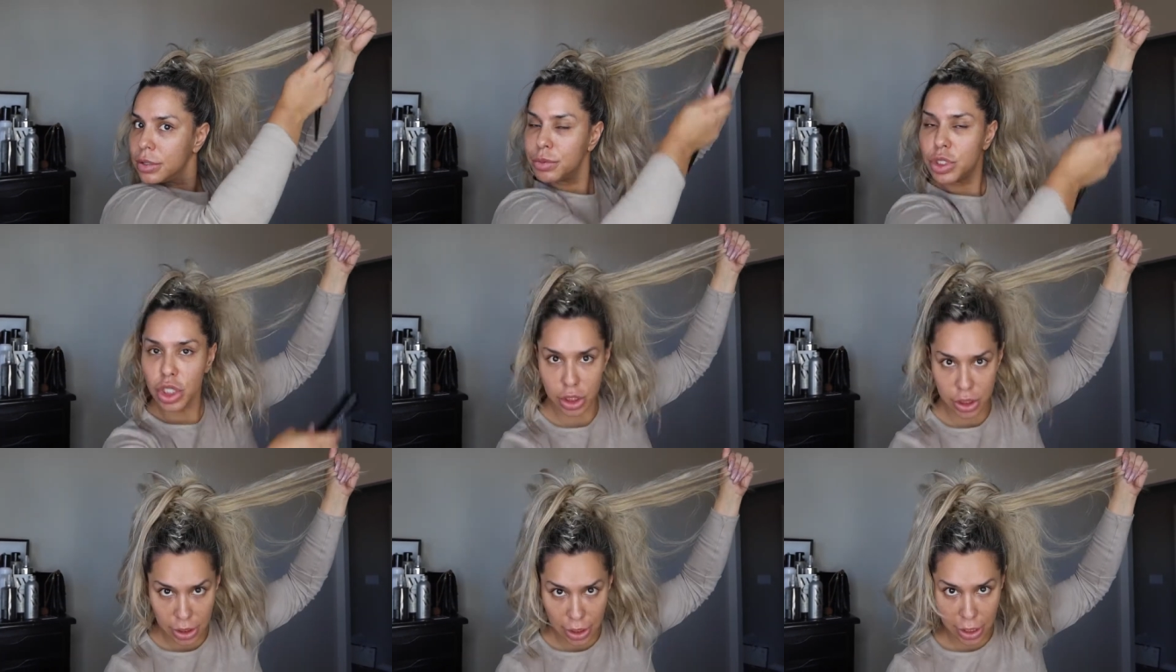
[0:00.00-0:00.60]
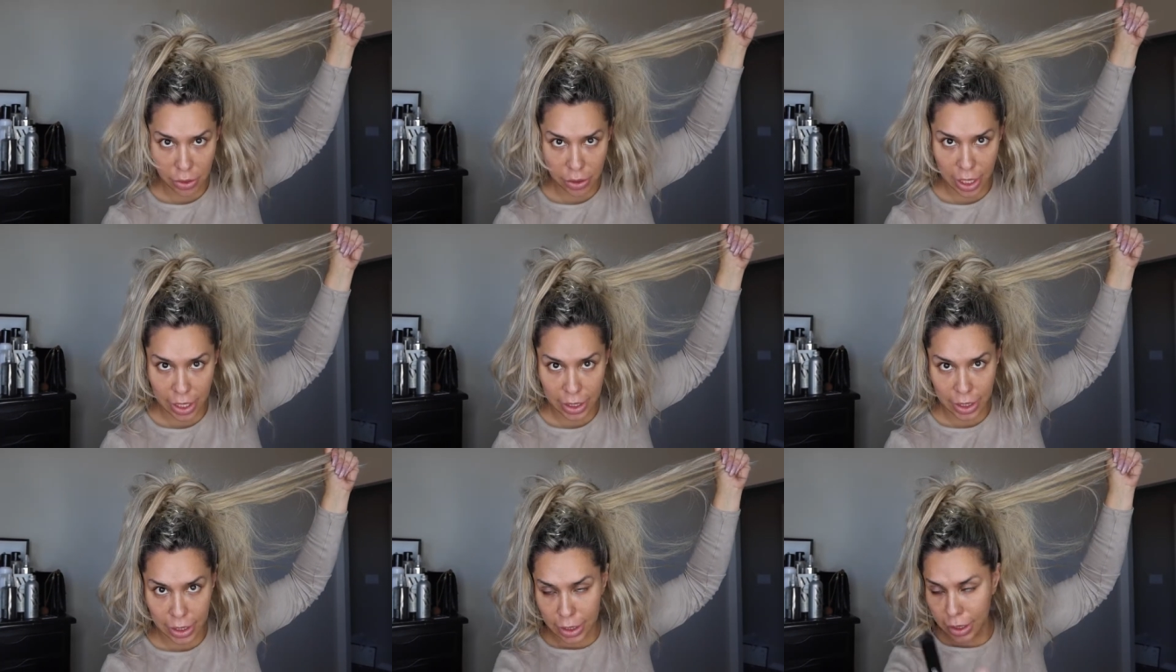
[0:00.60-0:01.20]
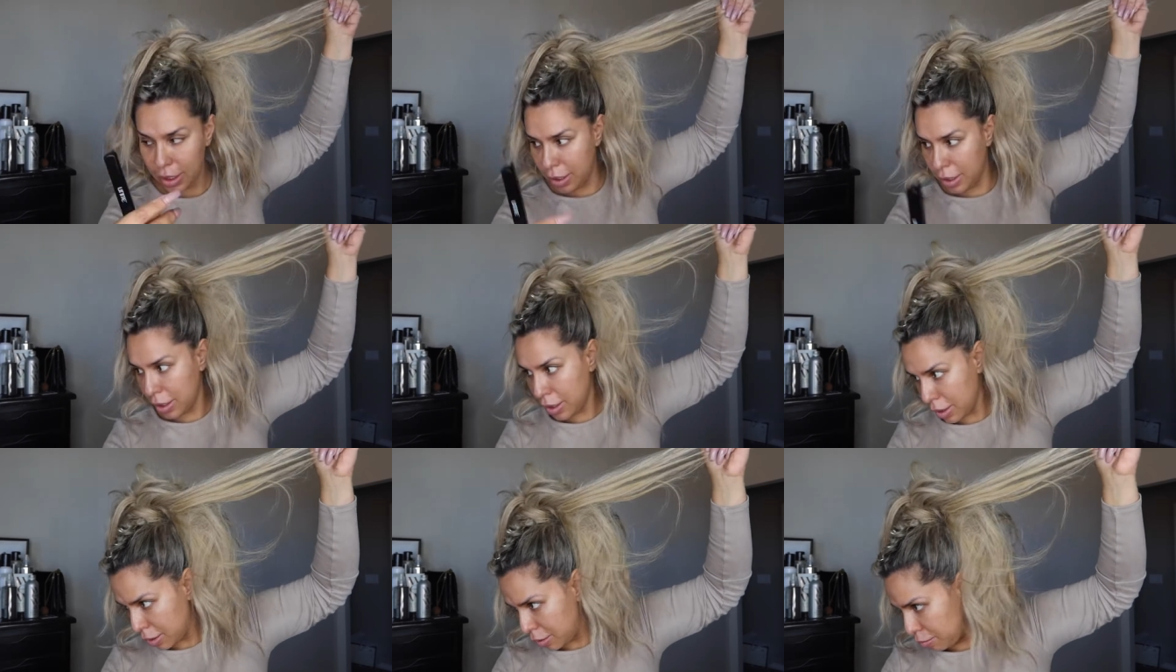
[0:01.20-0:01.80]
Do y'all see how that hid
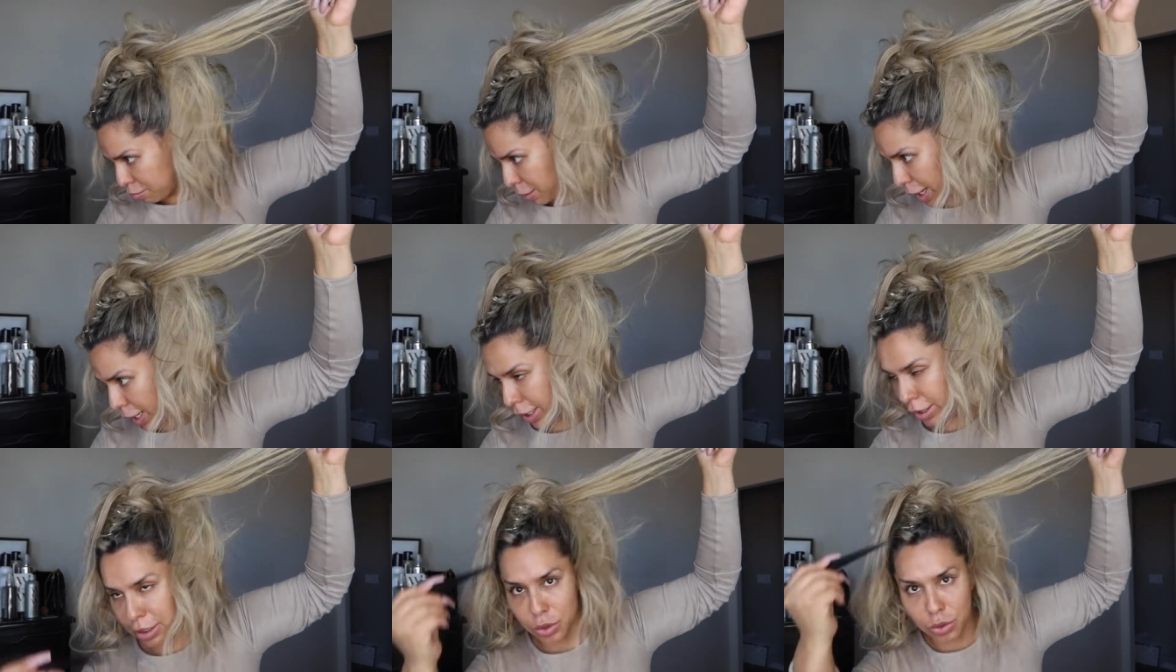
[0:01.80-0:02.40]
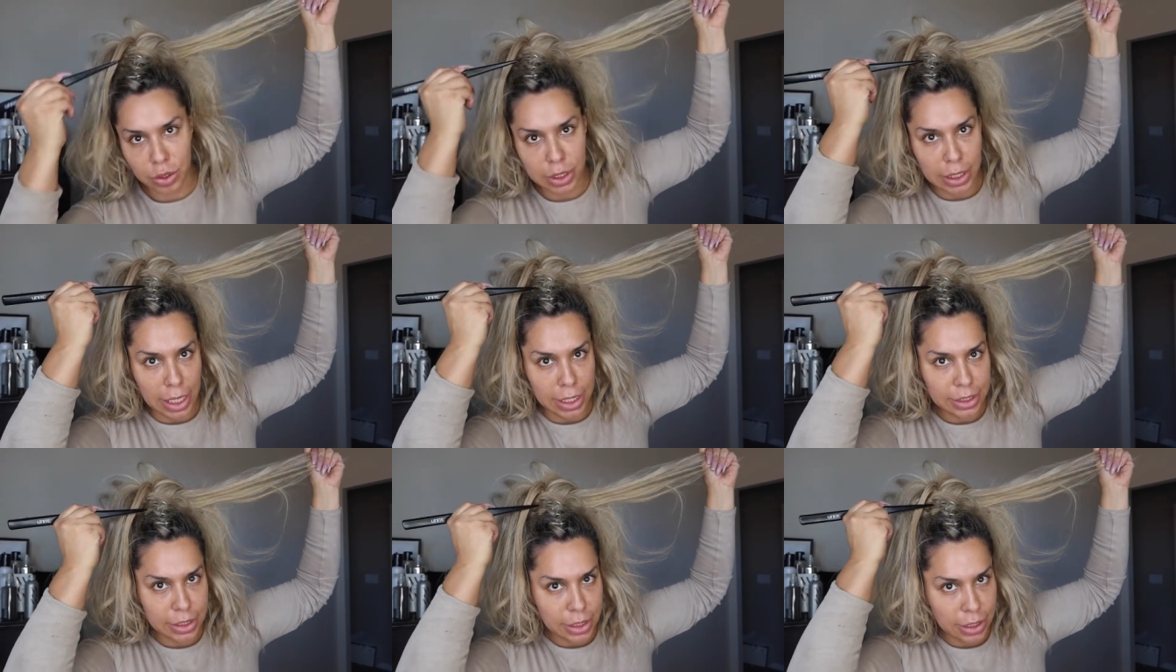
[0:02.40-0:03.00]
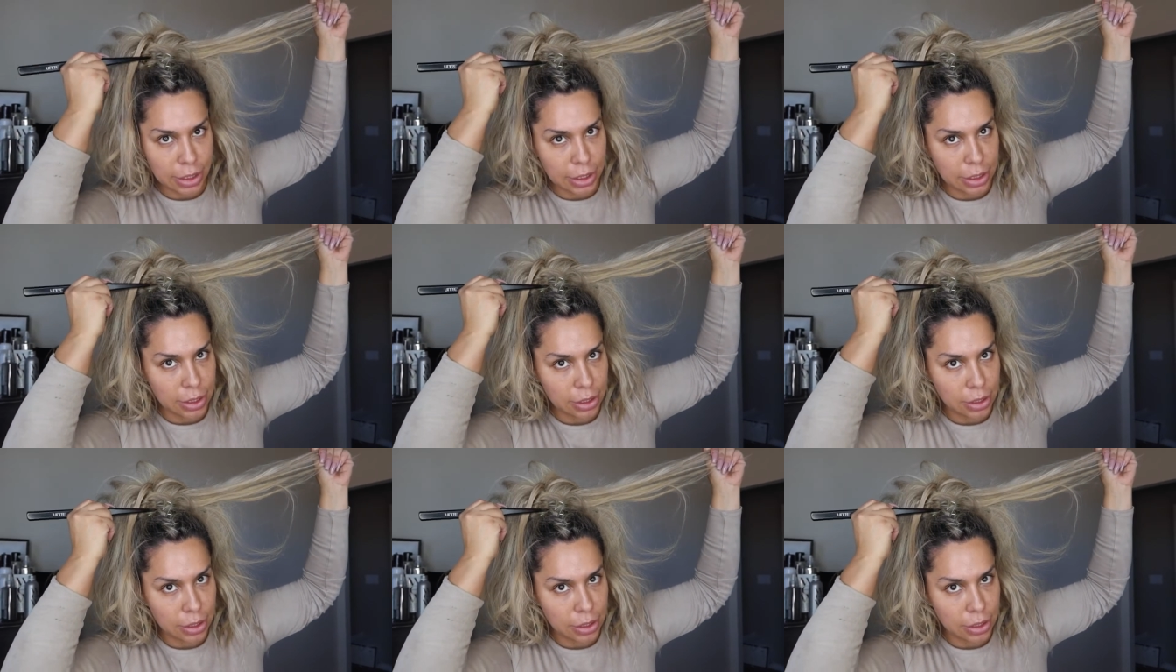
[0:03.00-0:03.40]
my little elastic?